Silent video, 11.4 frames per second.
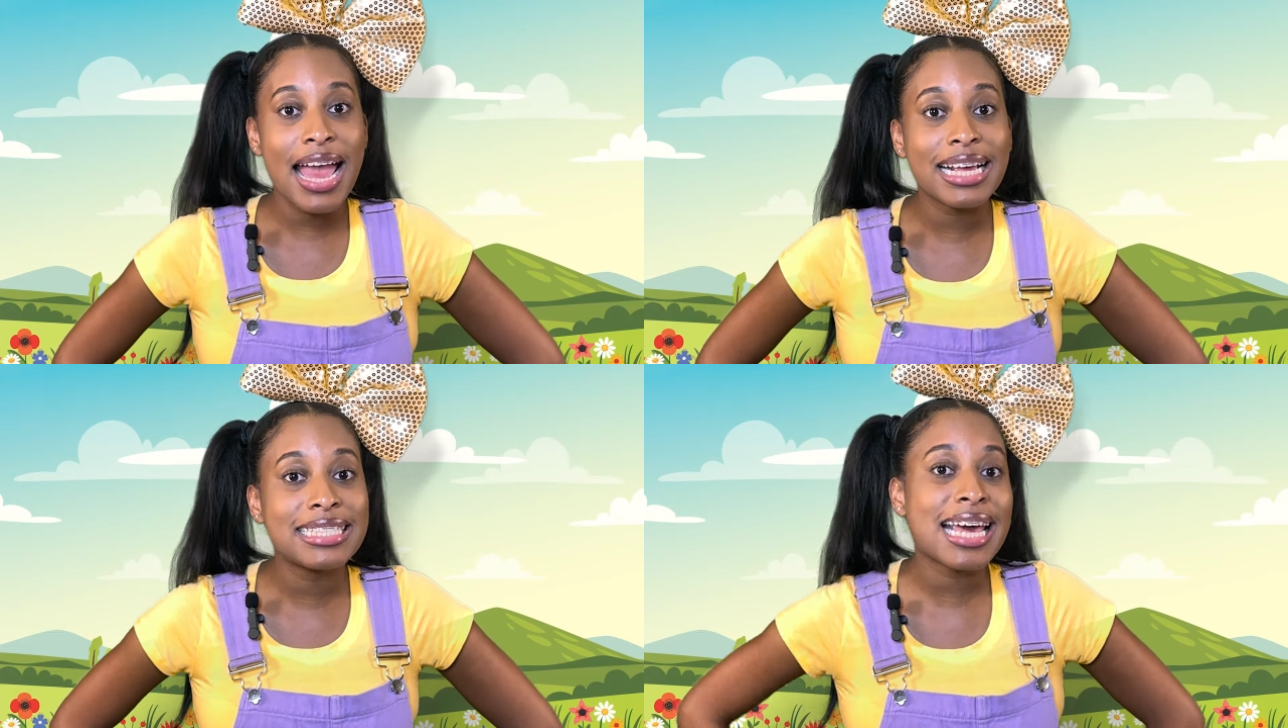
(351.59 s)

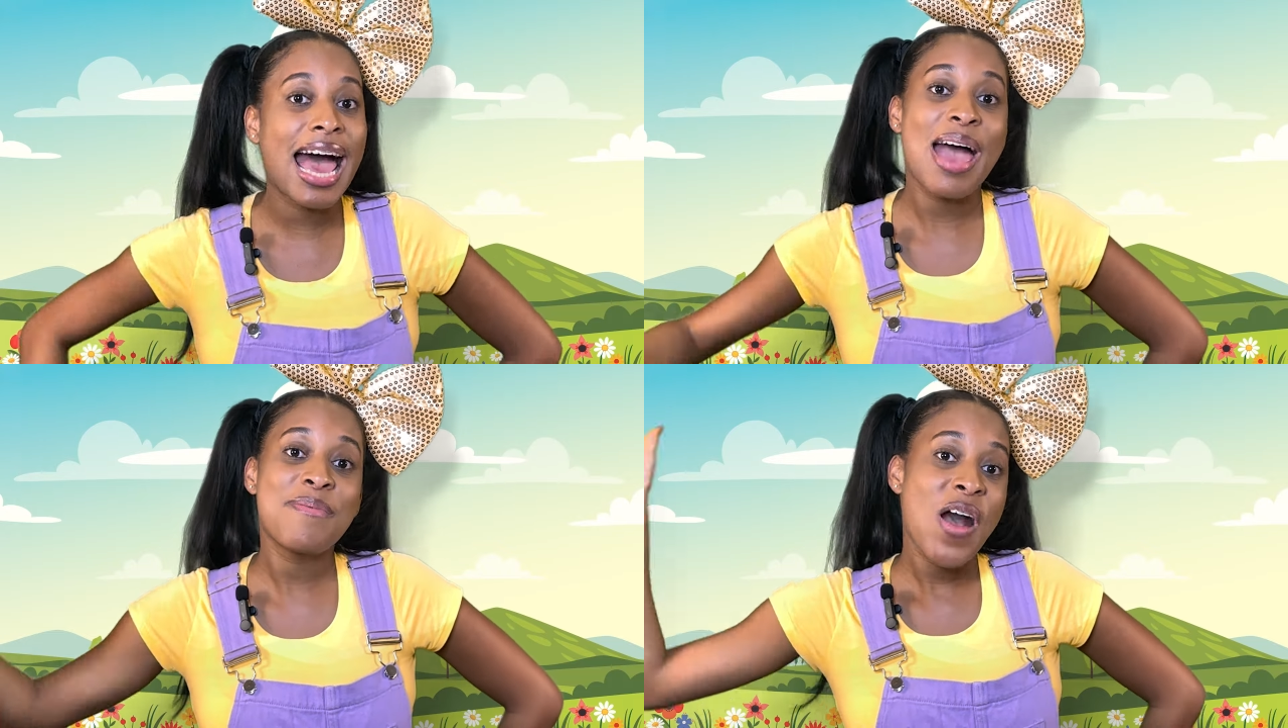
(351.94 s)
next
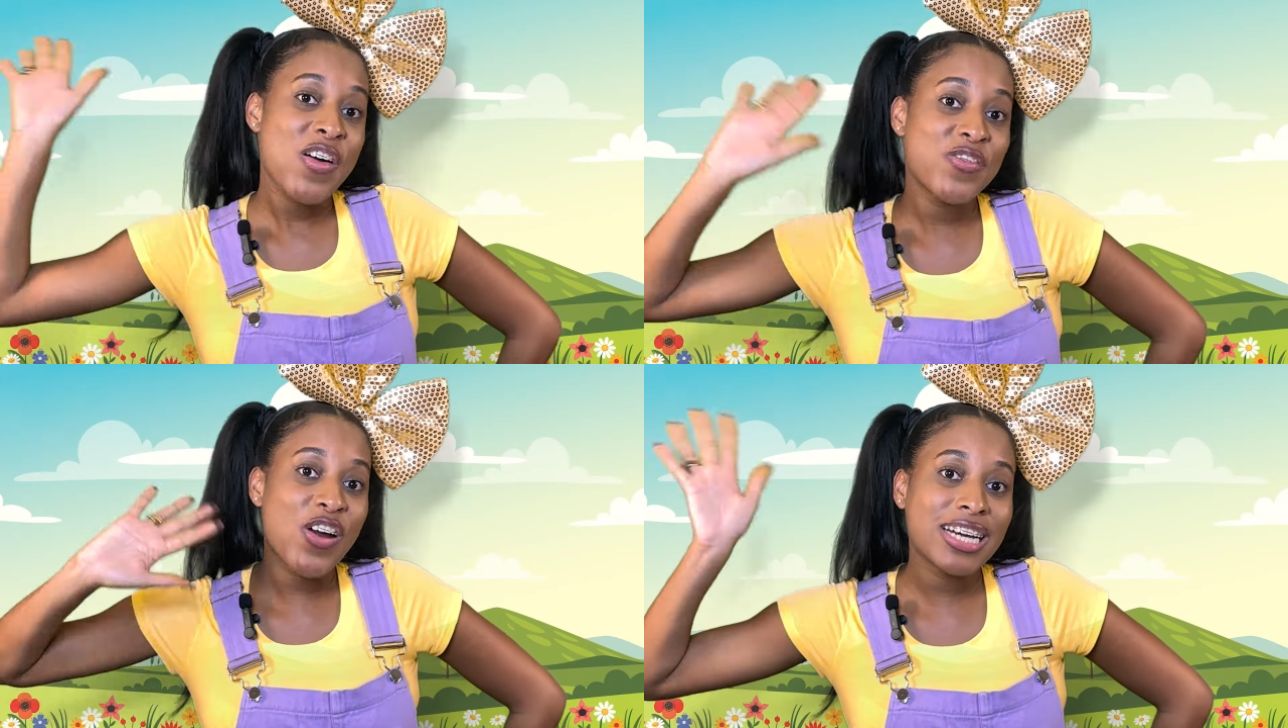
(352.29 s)
time
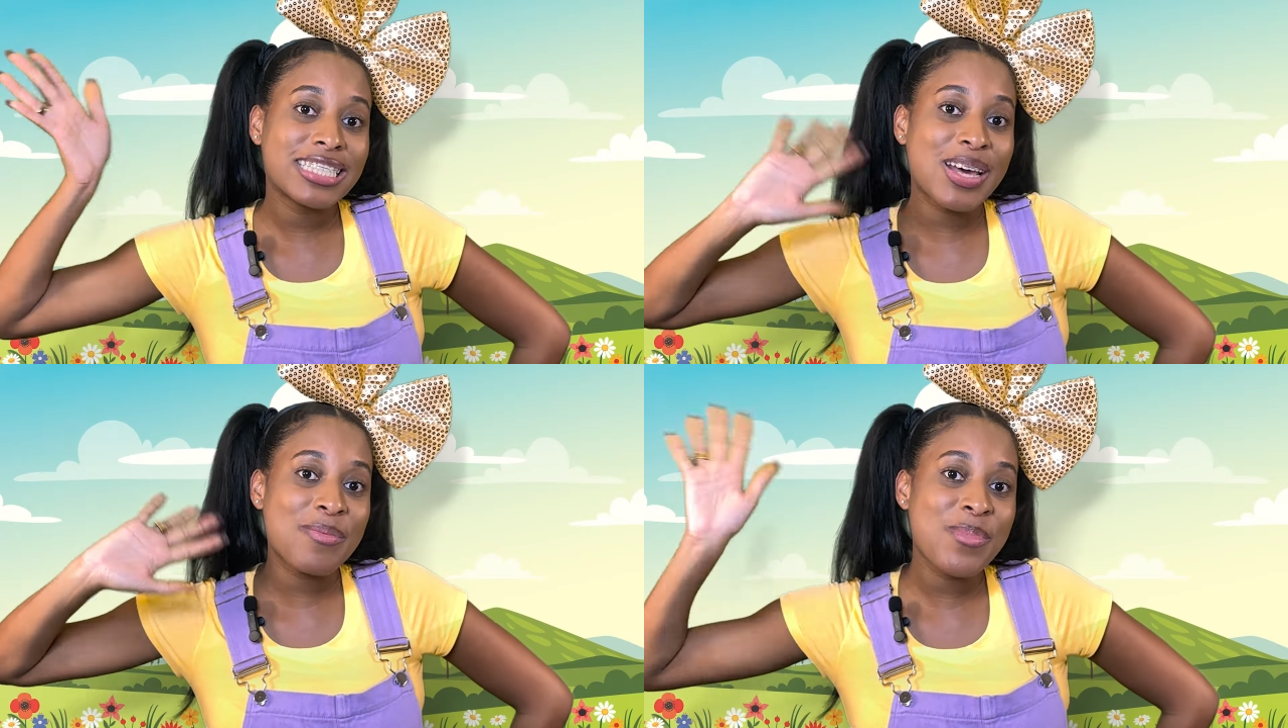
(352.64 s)
for
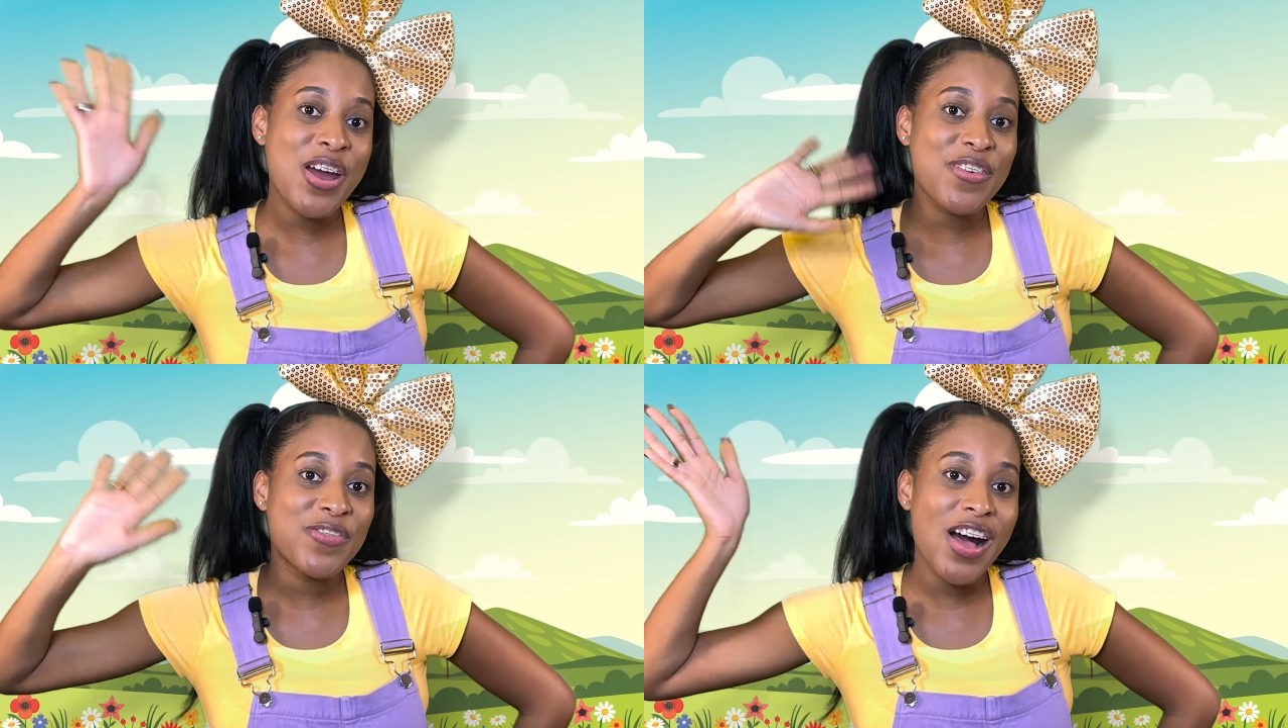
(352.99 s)
some
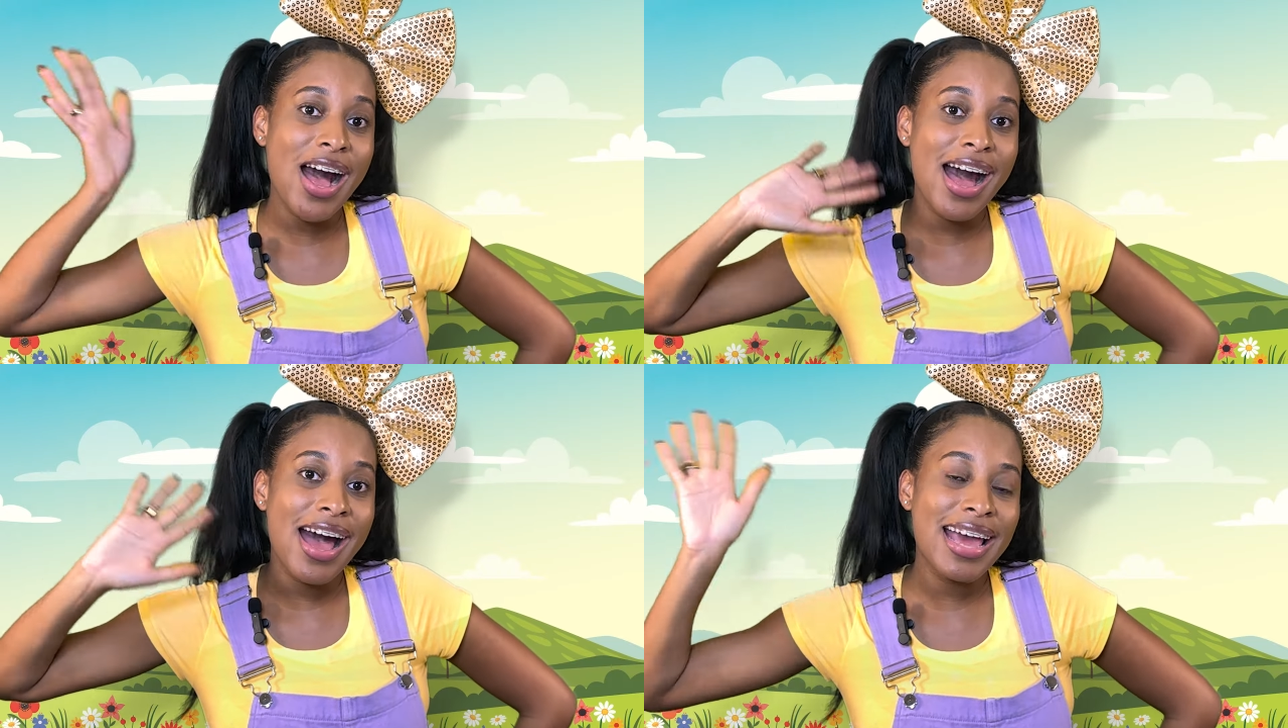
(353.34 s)
more
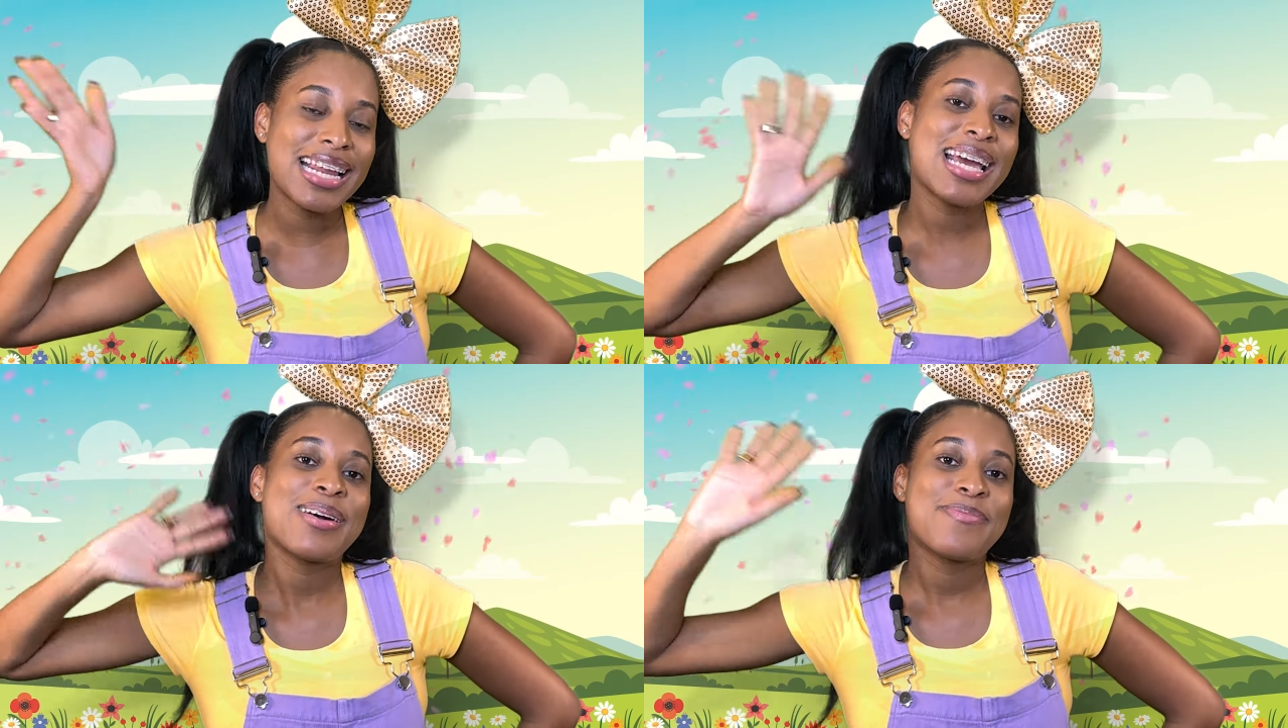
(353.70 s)
fun.